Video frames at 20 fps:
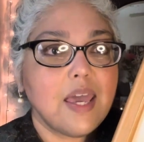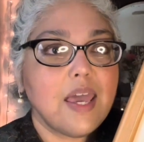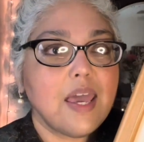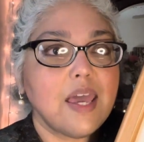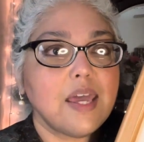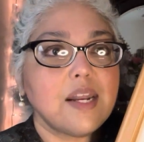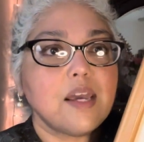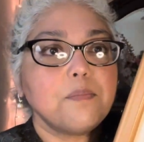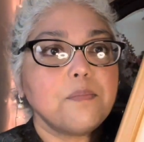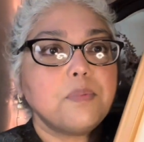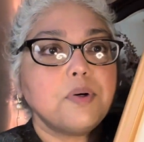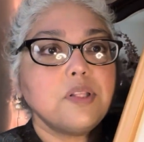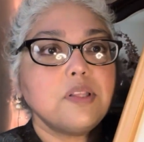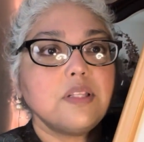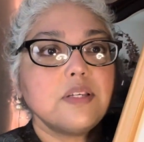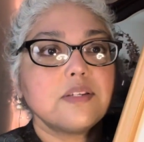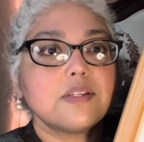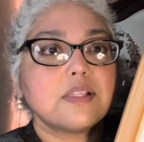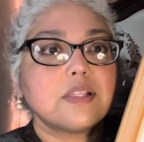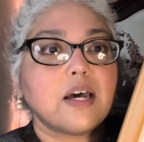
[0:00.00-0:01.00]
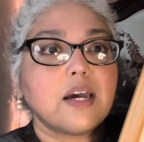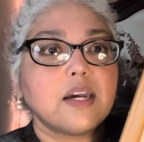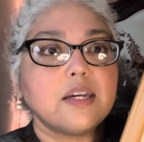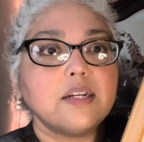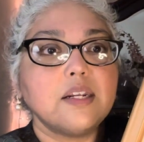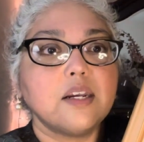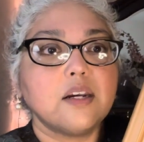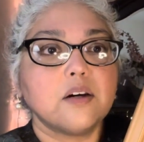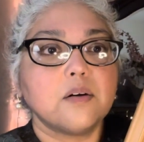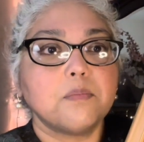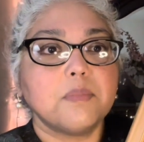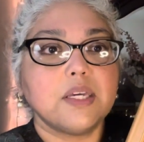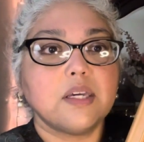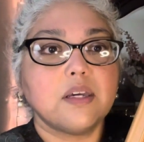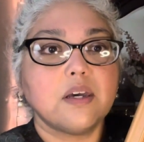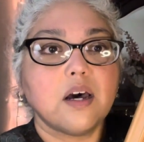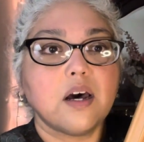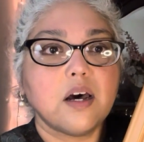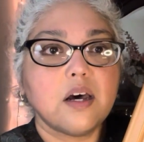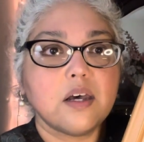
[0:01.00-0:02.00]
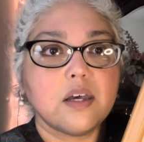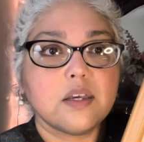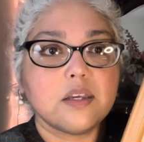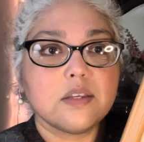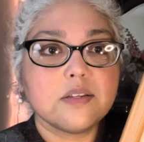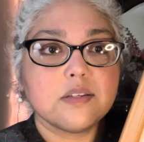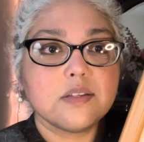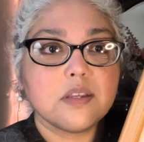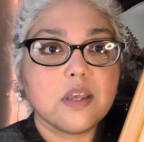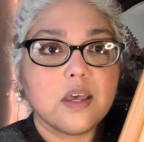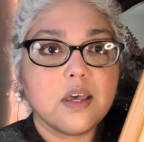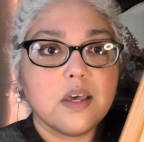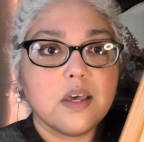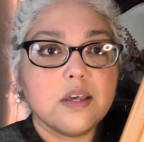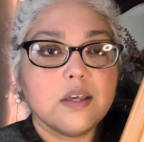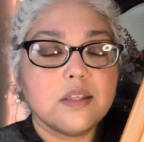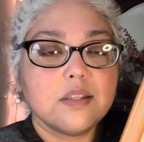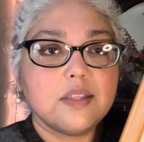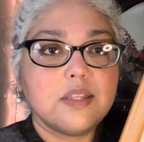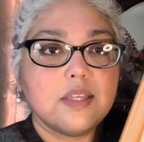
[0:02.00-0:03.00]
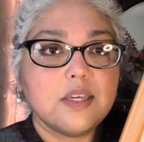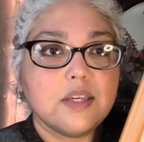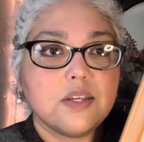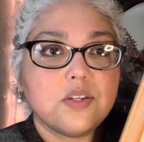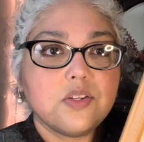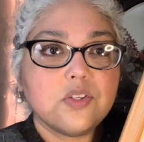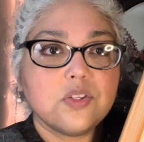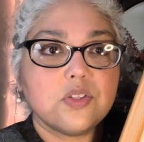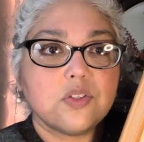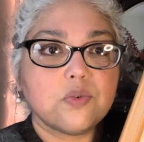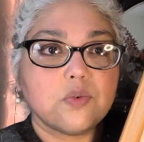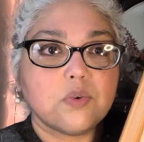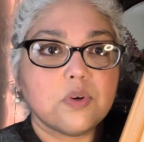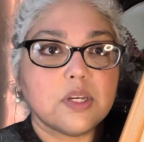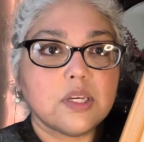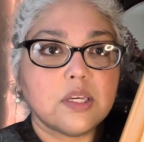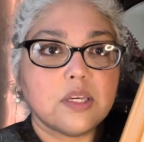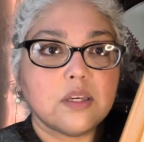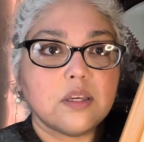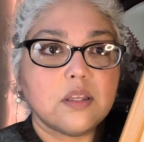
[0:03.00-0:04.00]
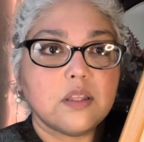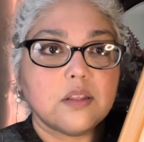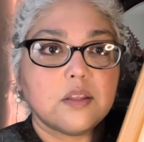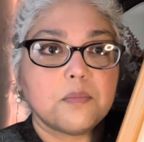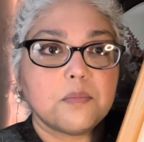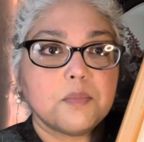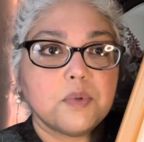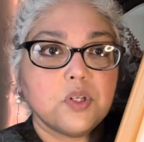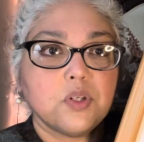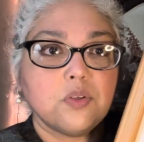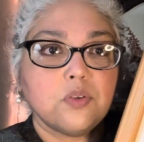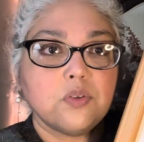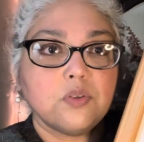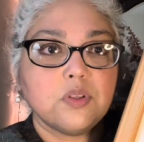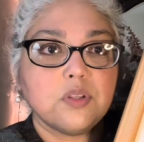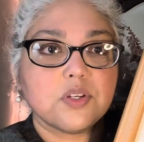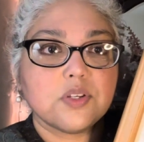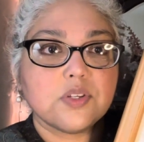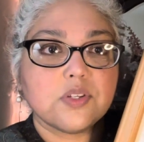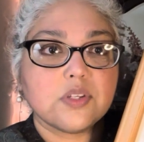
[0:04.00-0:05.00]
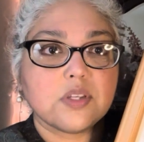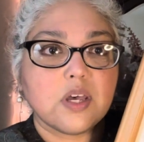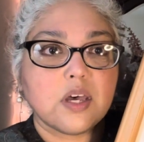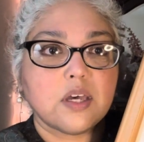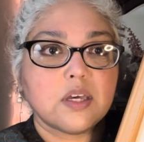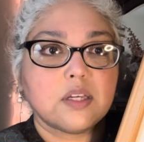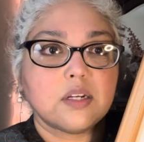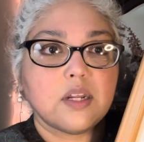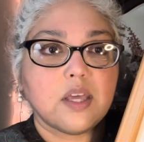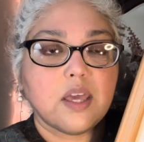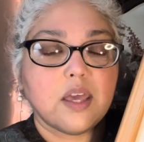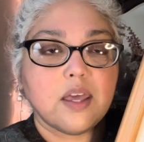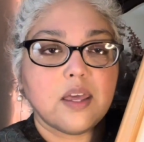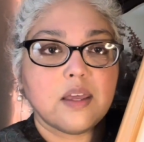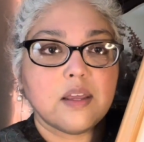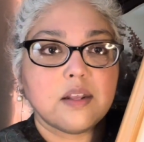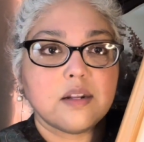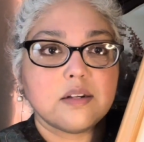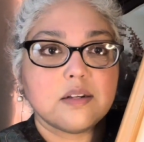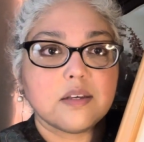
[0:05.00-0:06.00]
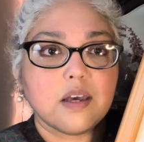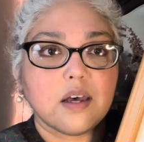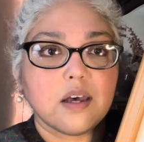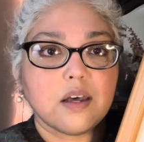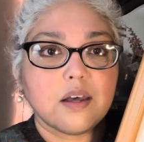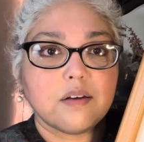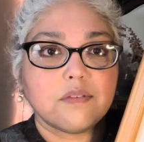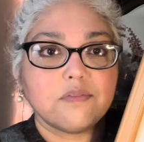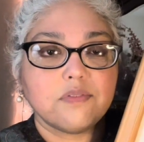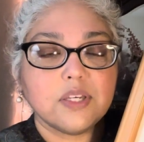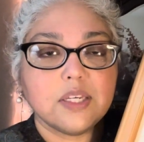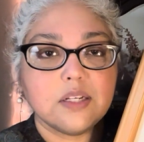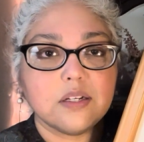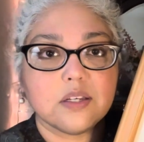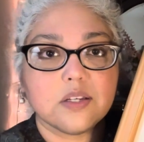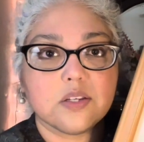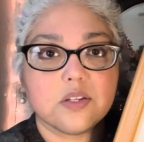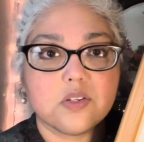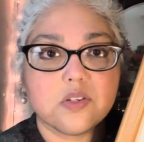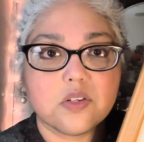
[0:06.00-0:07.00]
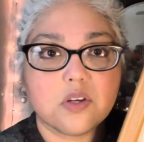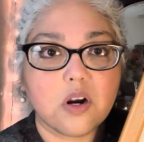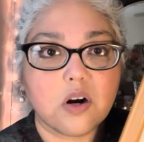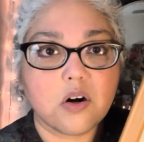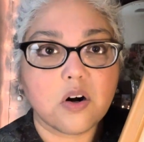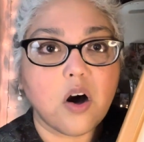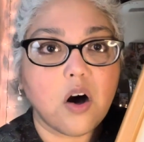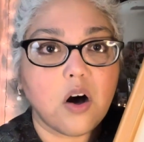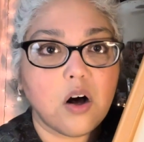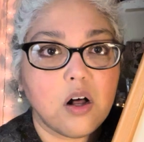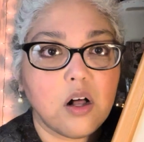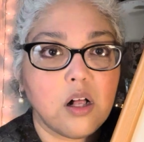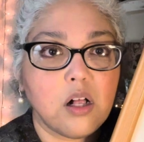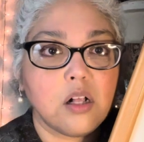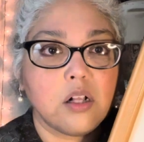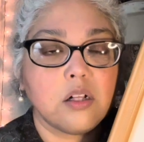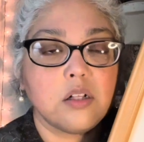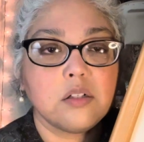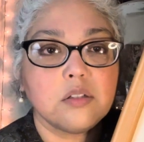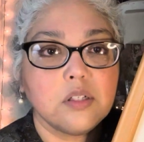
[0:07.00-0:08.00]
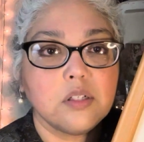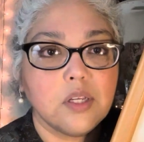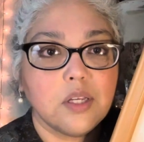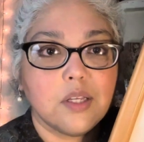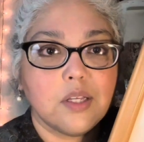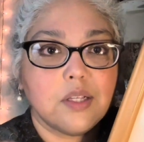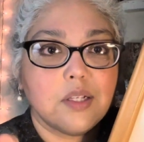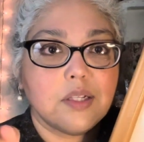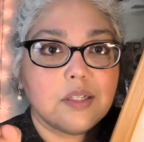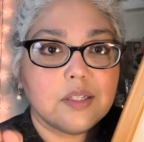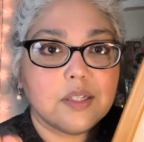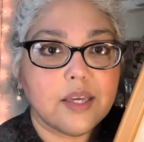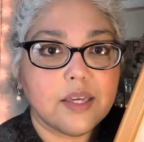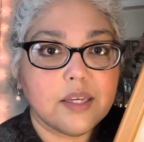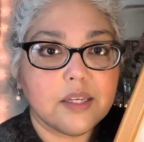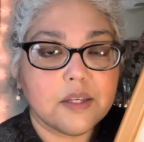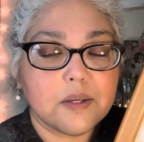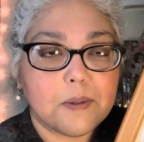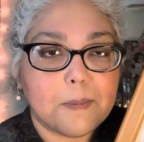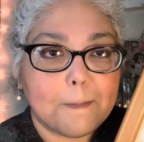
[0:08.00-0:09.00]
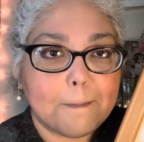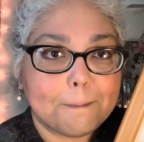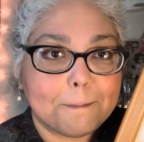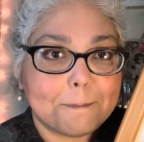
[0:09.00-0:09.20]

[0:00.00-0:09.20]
And I put this line here because these three, the moon, the sun, and uh, Venus, are all like